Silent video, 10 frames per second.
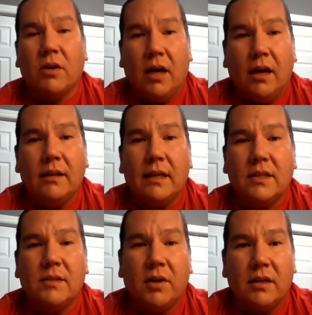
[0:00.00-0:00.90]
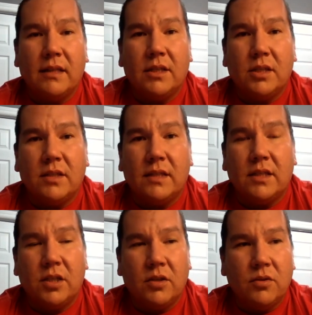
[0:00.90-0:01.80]
colleagues about Indigenous
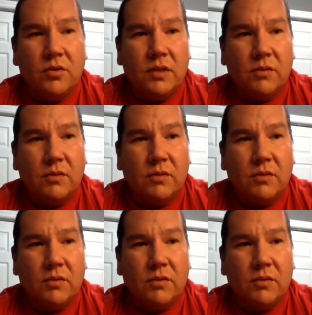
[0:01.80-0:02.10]
issues.